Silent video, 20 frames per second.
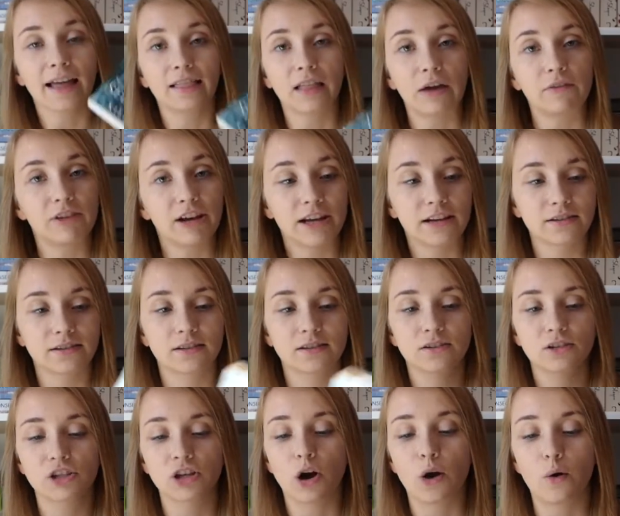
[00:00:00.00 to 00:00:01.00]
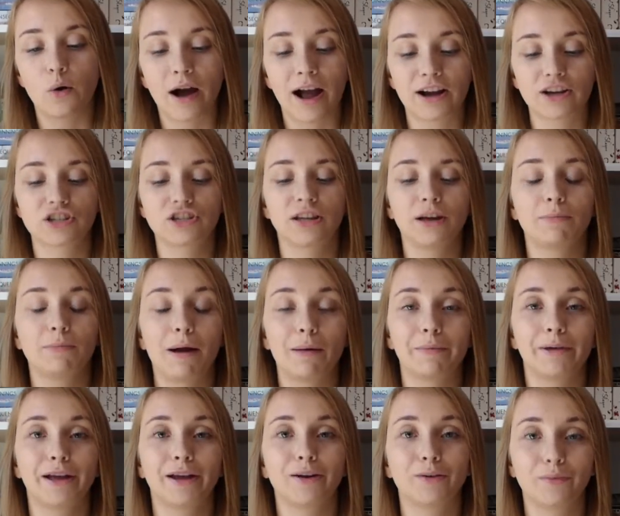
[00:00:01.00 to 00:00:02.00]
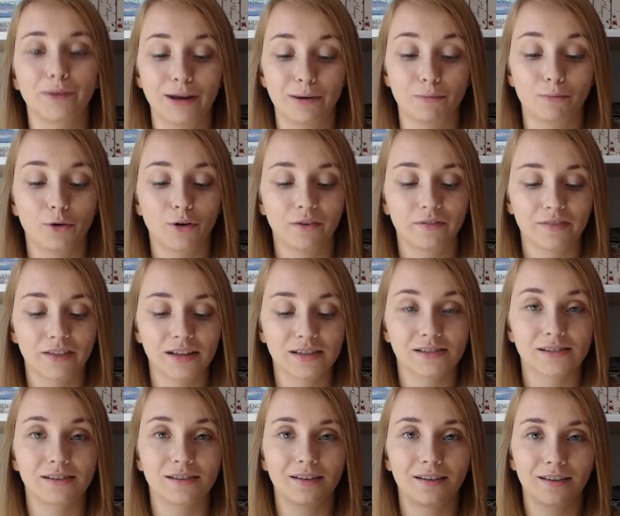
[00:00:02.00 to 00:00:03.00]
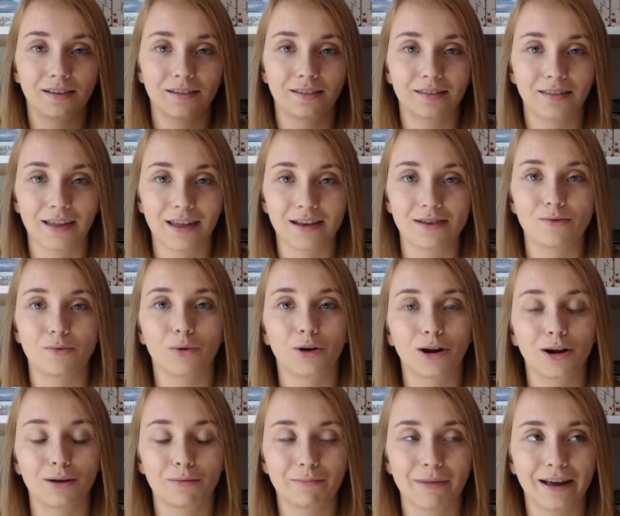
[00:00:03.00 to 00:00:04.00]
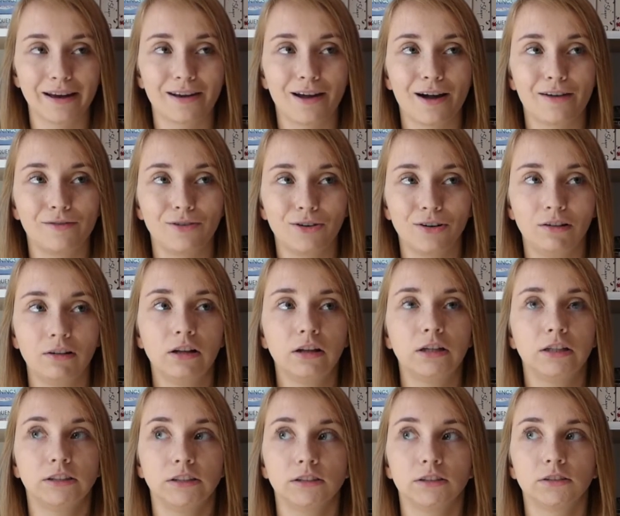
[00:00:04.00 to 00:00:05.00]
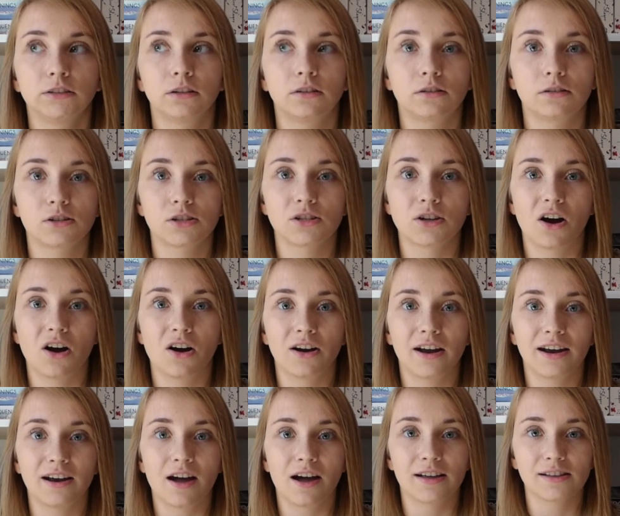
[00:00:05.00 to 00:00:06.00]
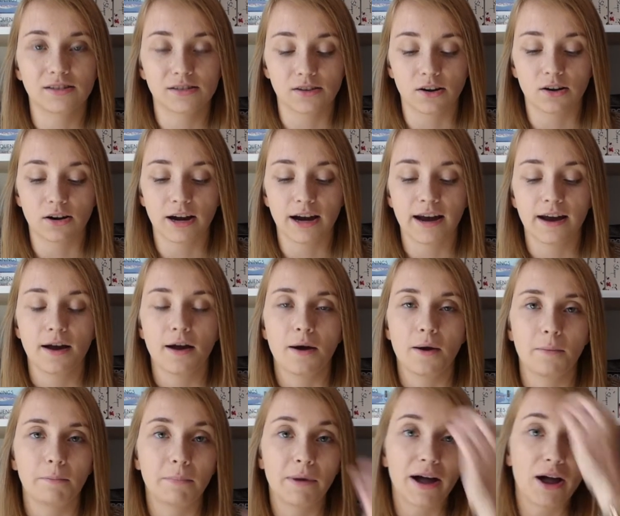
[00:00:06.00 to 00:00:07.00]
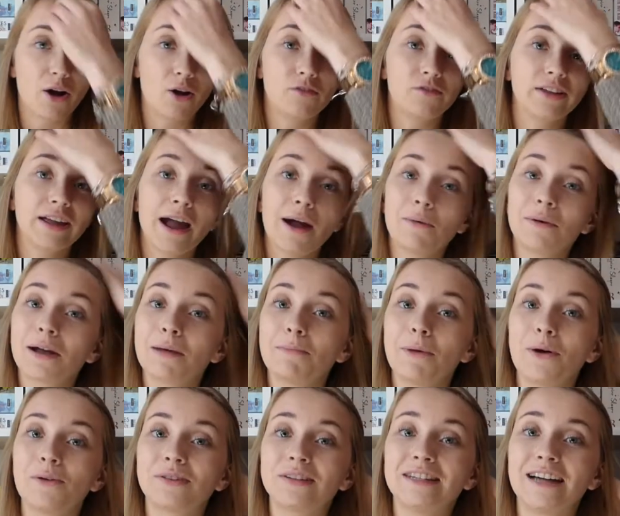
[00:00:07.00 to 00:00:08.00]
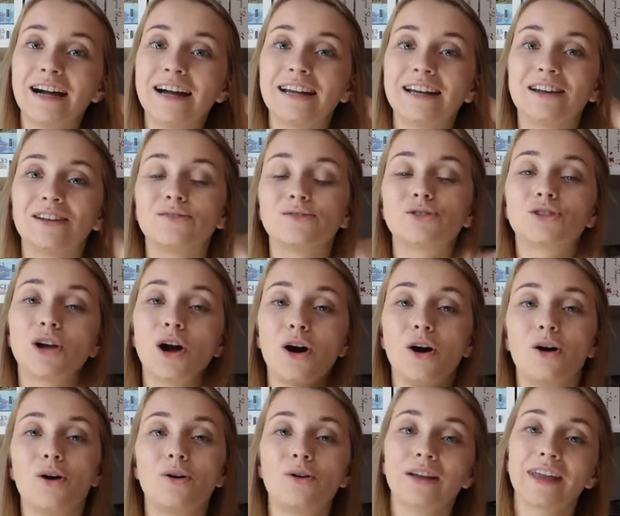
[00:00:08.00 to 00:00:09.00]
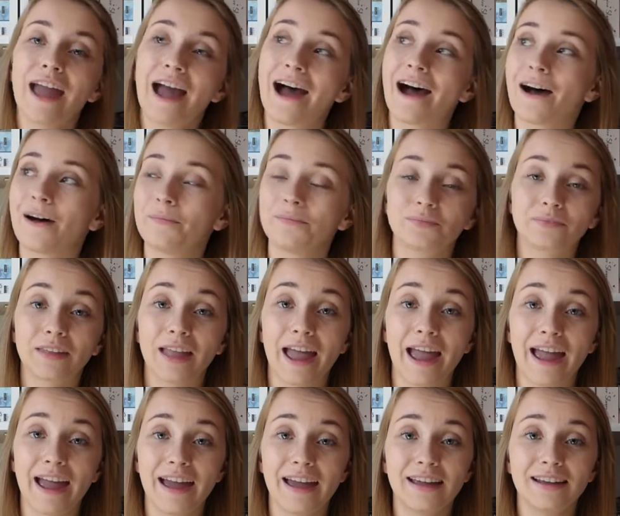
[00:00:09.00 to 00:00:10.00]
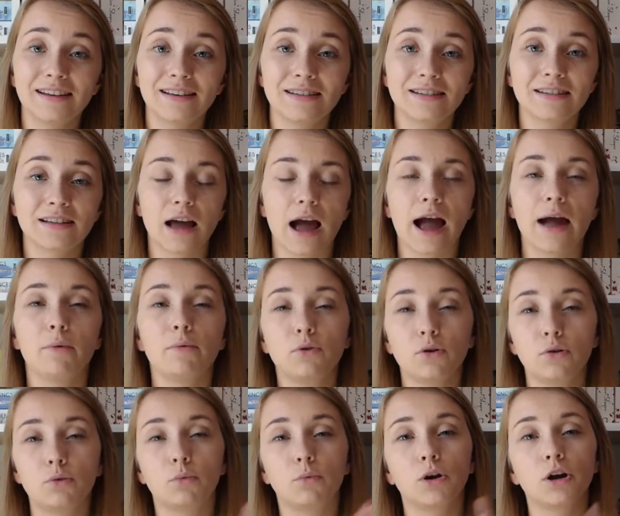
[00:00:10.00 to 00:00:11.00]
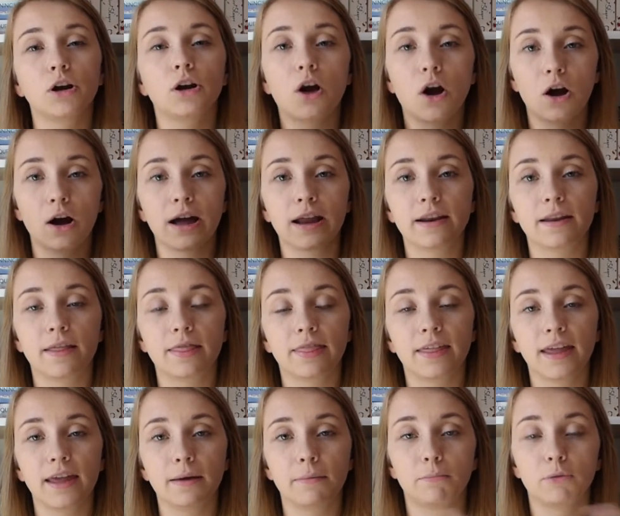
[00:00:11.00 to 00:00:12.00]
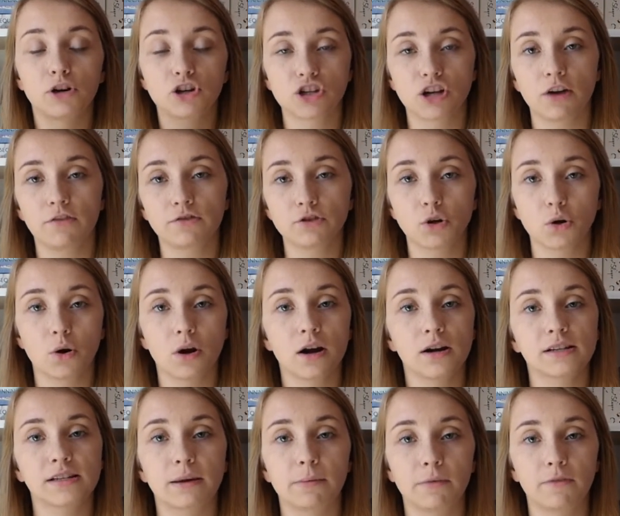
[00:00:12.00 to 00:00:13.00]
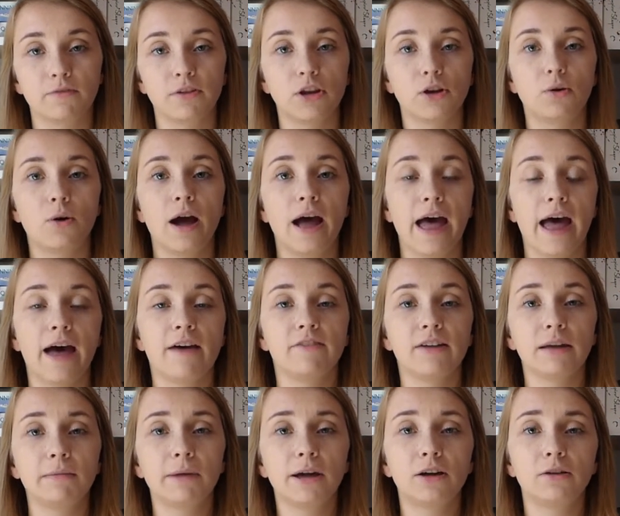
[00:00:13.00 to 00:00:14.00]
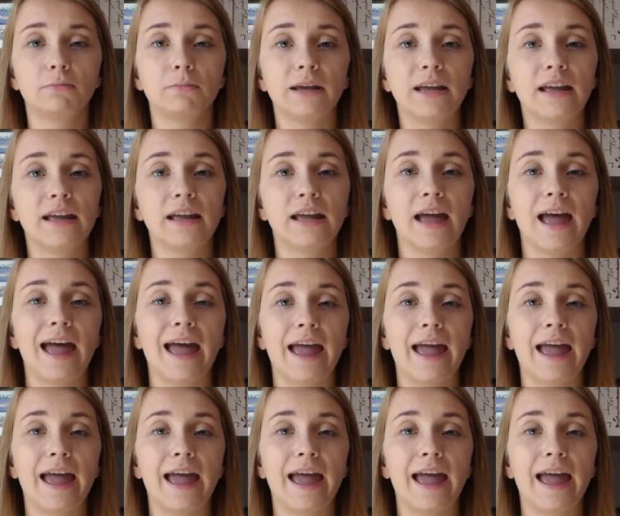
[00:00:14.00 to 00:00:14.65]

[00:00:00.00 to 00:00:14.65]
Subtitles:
I love it. So actually, I'm probably going to read more of this than work on my novel. Sorry, not sorry. But hopefully I will get both done. So yeah. And I will work on the bookshelf tour. Some of you have emailed me